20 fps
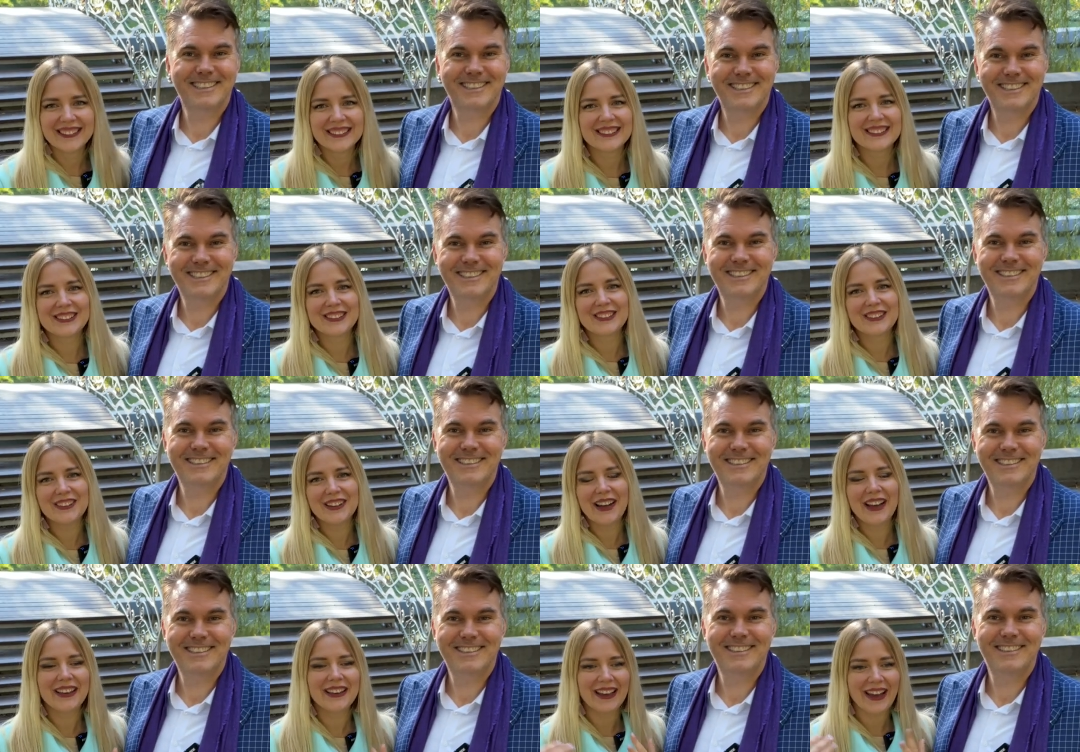Speaker 1: so
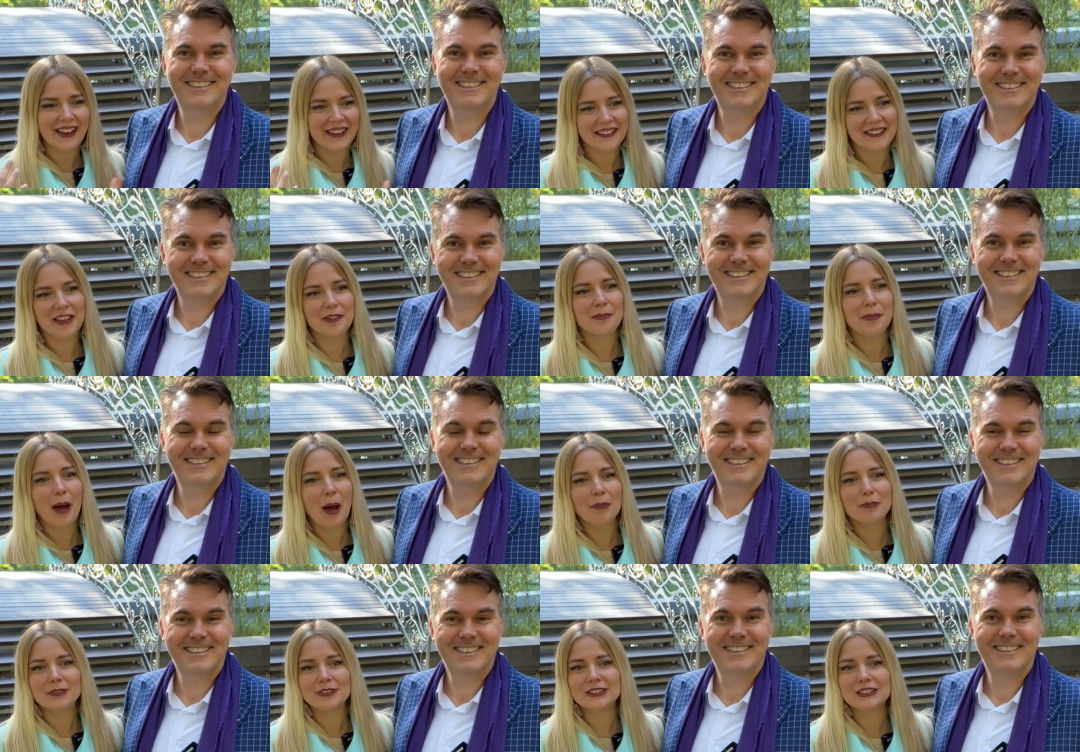I came
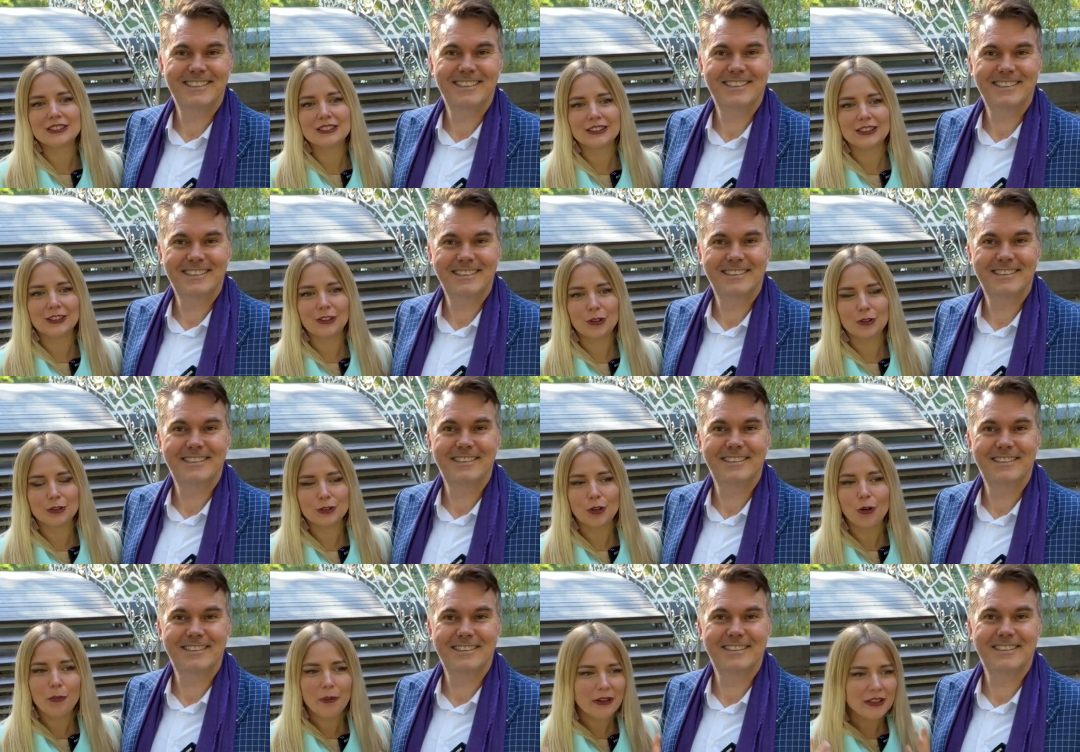up with, you know,
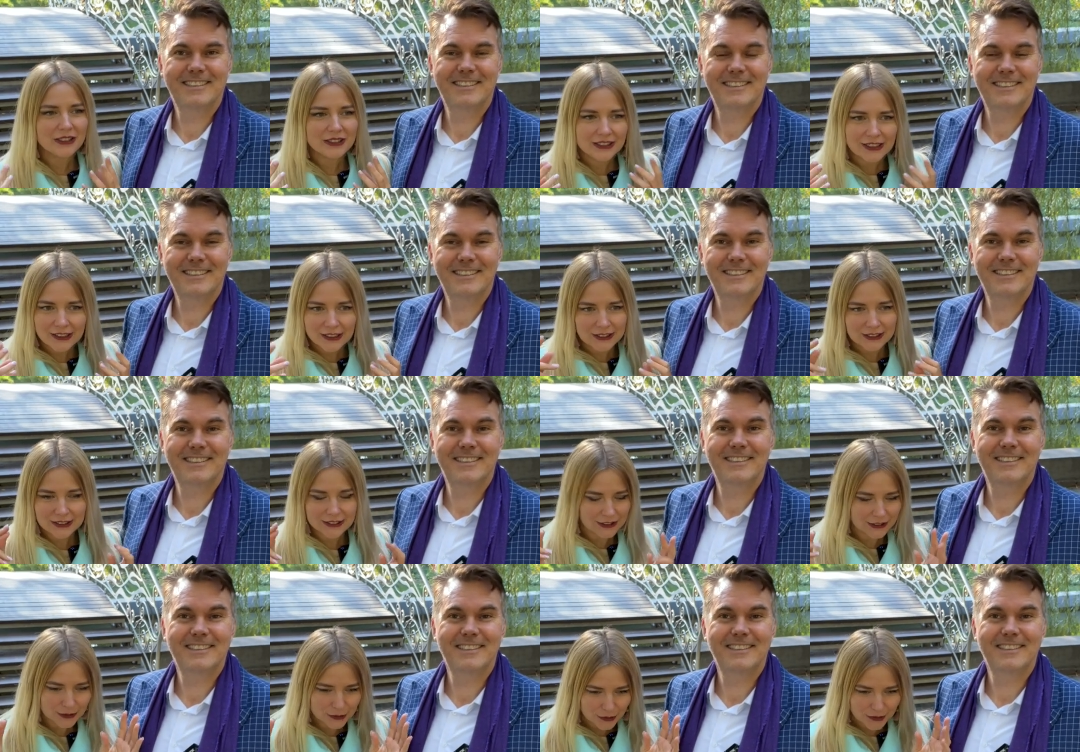so many things
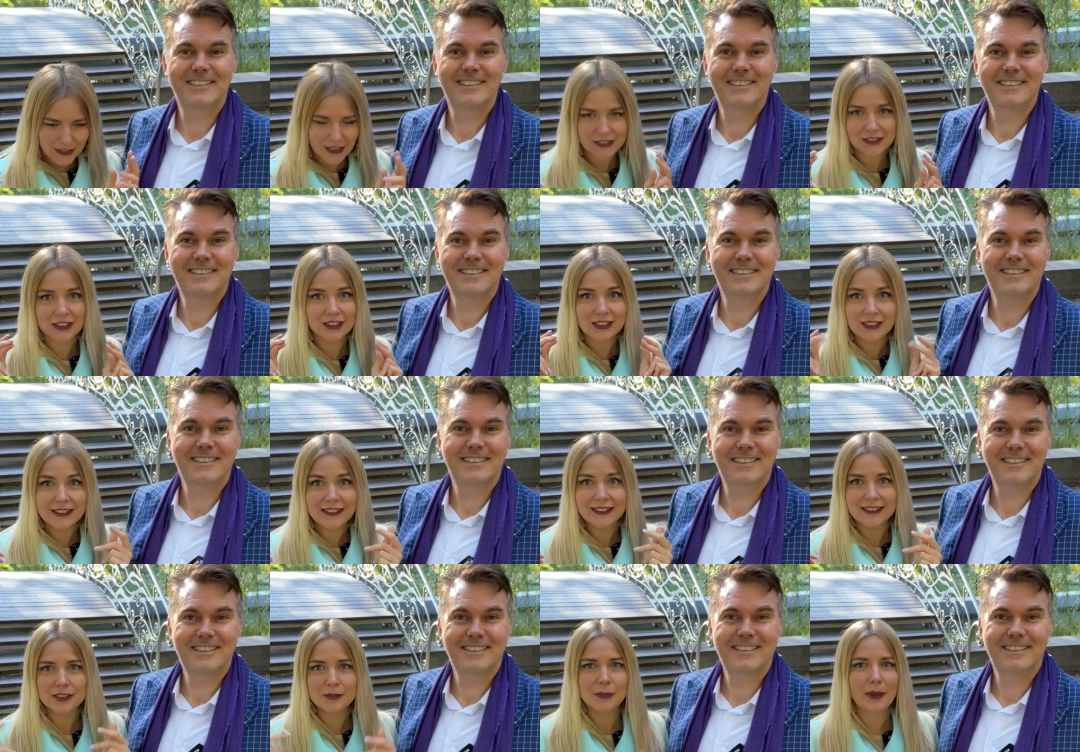together
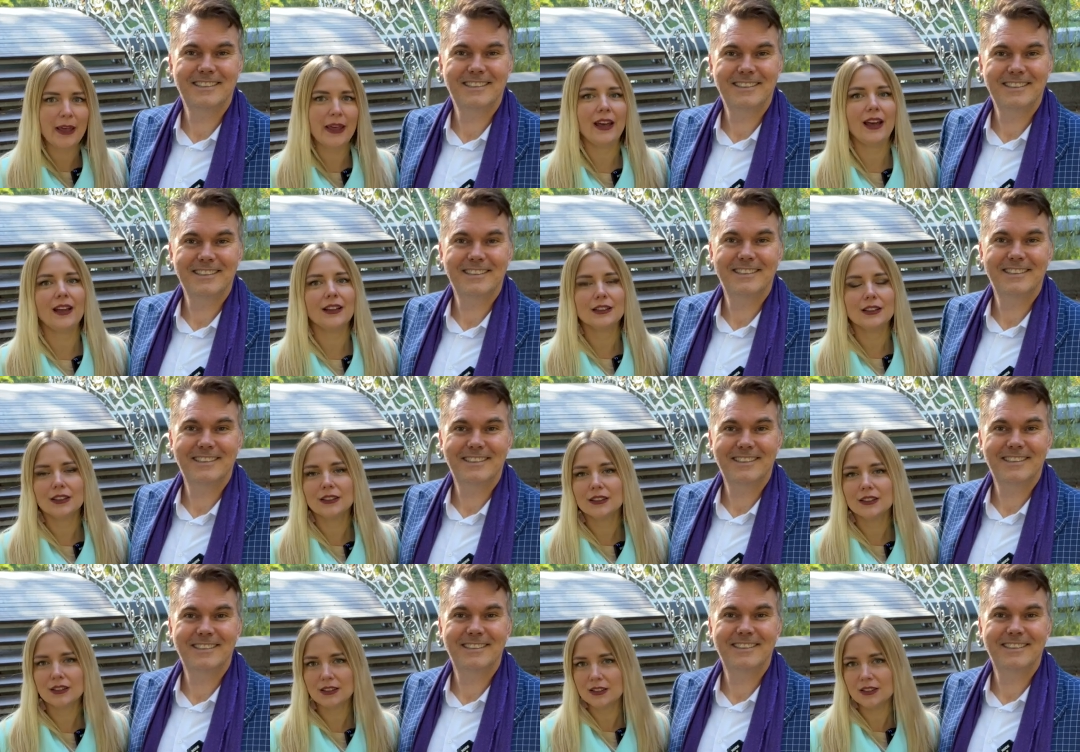click in my head,
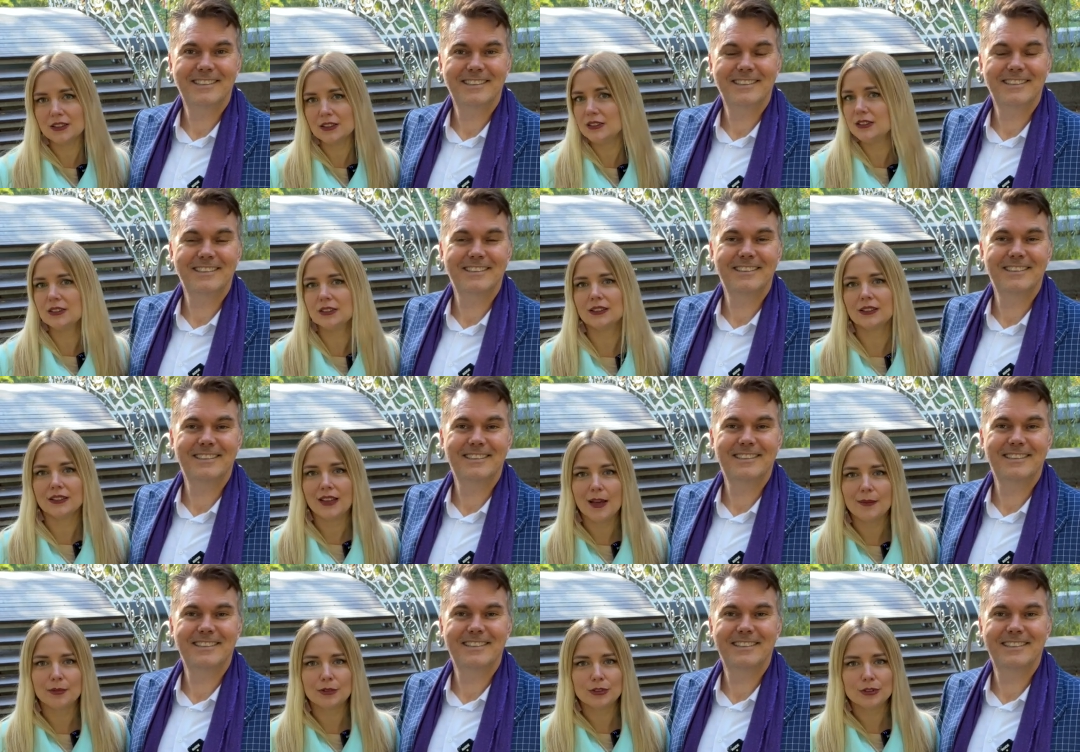and it's
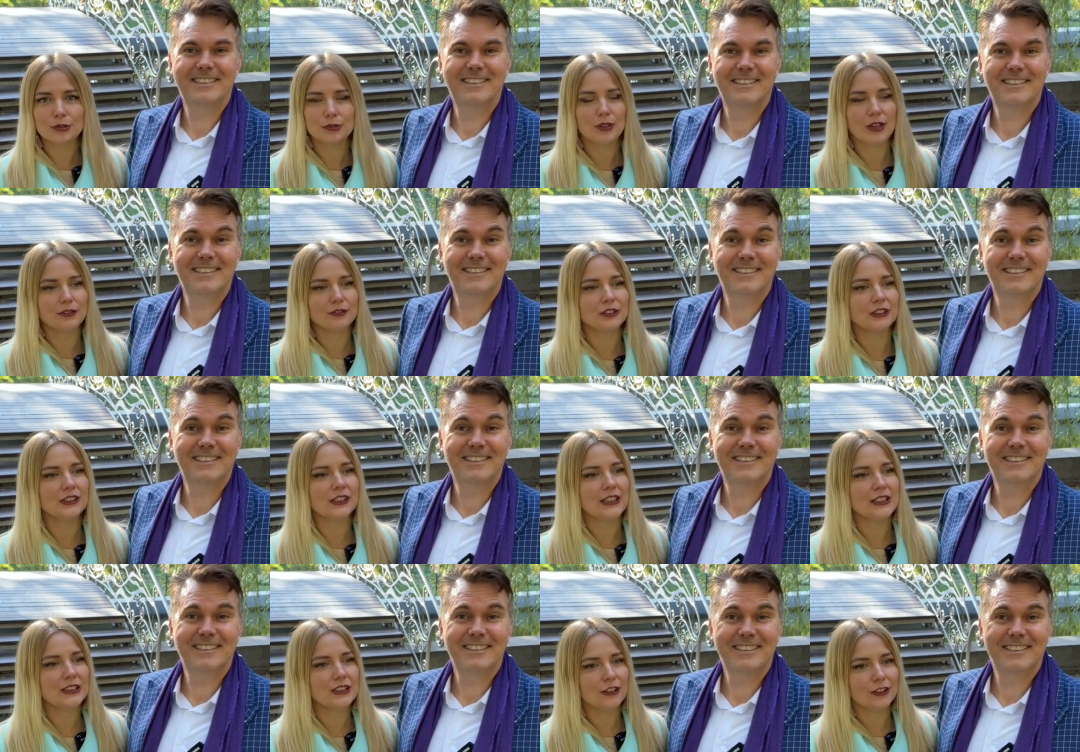happened to every
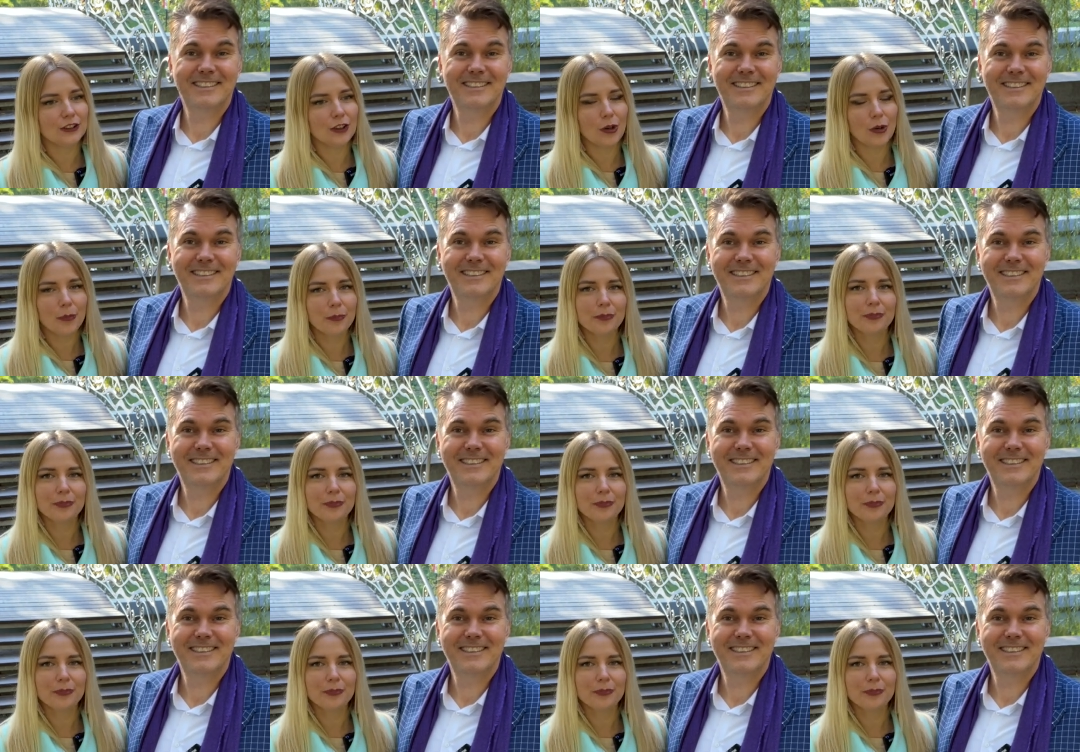lady, you know.